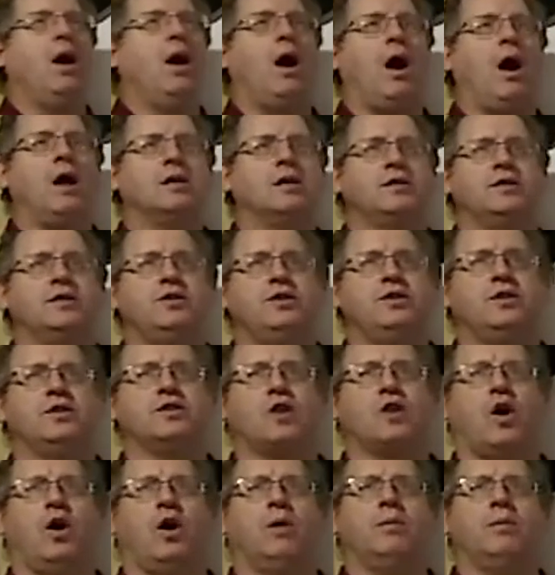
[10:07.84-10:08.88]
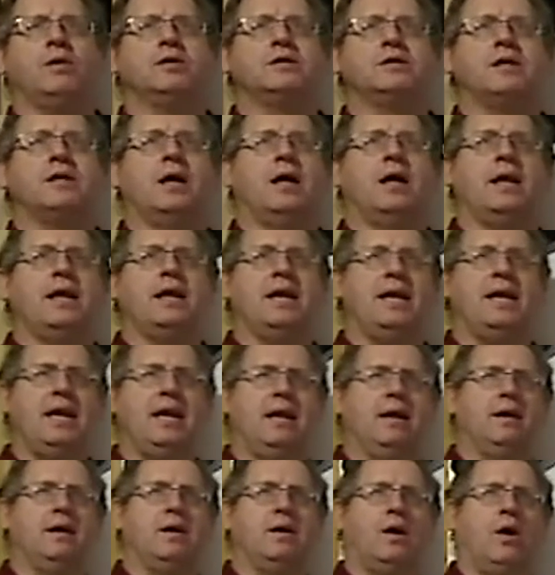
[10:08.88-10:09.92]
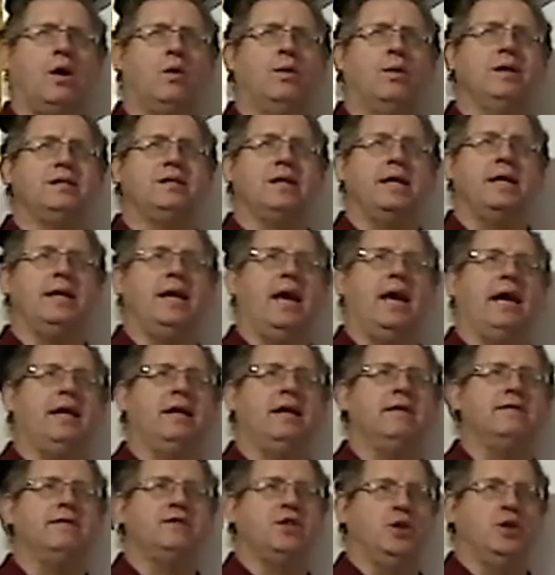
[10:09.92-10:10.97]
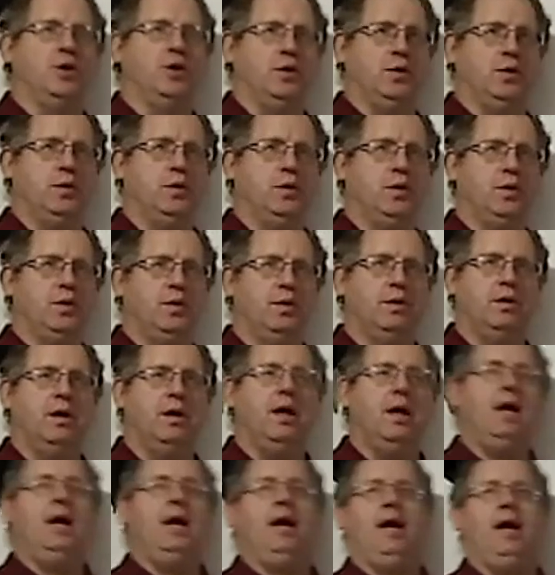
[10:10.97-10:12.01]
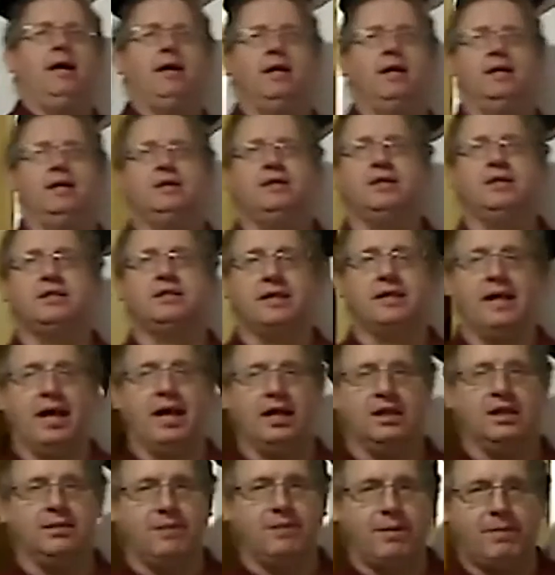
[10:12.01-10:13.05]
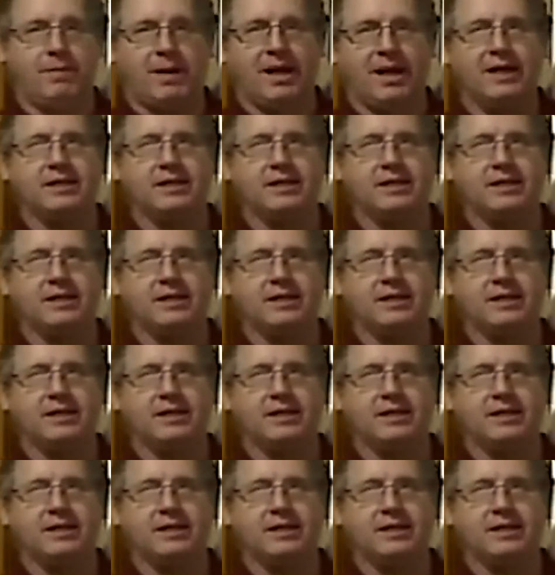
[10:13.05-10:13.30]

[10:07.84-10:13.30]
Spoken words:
Oxygen is always a -2, unless it's an element by